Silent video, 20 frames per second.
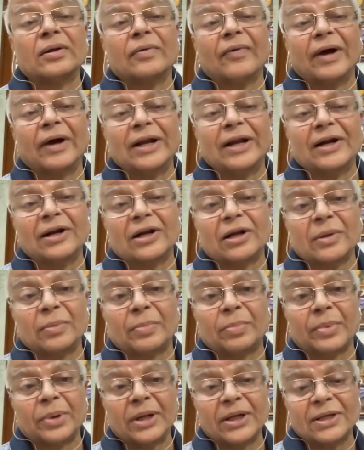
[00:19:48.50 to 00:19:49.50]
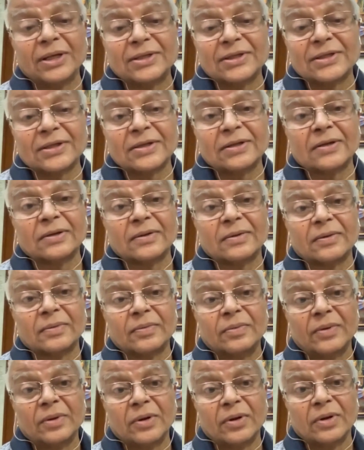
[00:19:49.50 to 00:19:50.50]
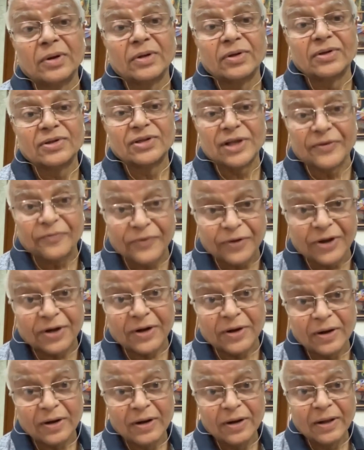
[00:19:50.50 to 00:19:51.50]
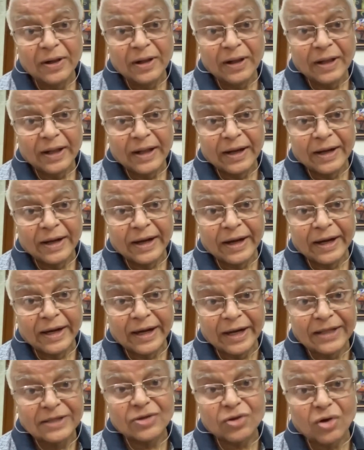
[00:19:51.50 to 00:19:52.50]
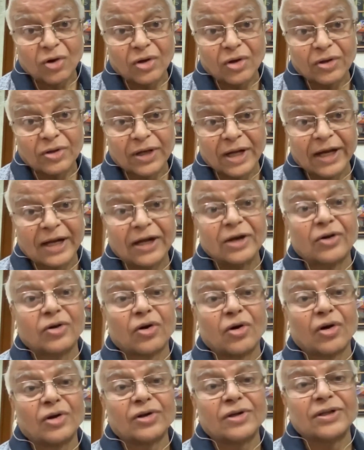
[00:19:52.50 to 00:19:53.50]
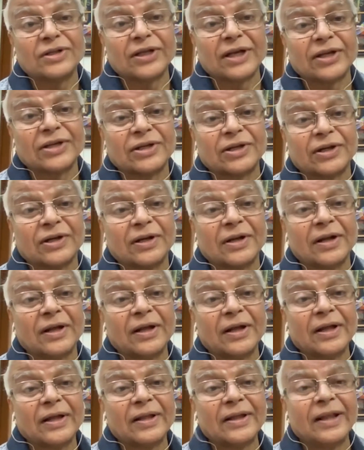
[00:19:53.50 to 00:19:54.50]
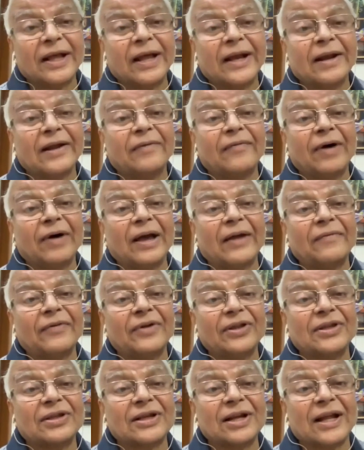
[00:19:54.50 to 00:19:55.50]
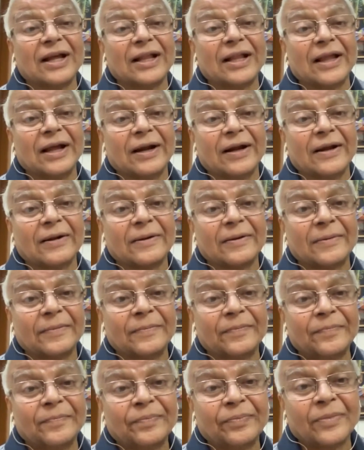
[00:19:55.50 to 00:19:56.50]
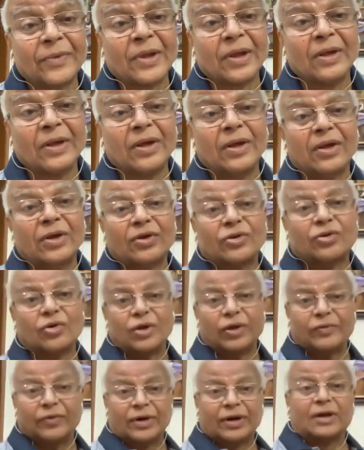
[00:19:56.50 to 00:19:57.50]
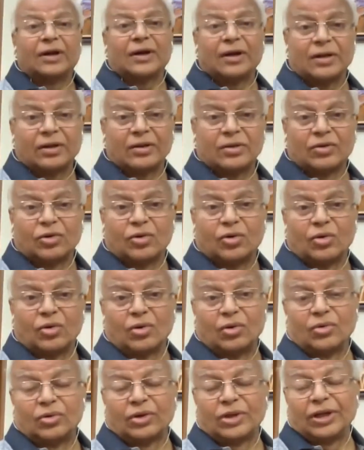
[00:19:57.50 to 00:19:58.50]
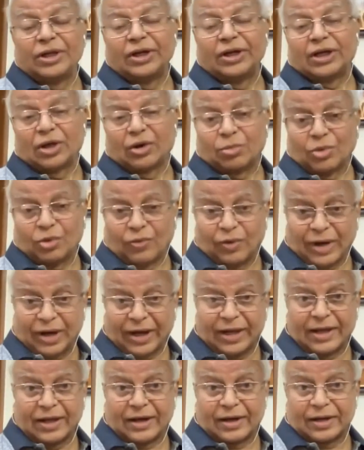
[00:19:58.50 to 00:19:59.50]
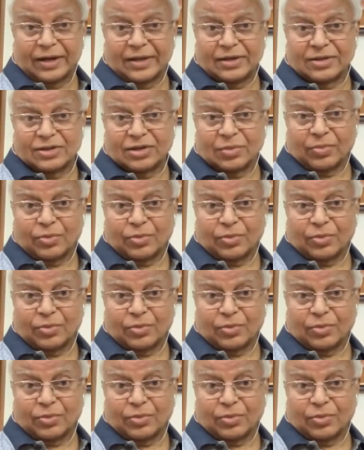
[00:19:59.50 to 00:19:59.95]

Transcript: the wider tip is uh, safer and less cause, likely to cause dissection than a wire which is like that. So even though the terumo wire is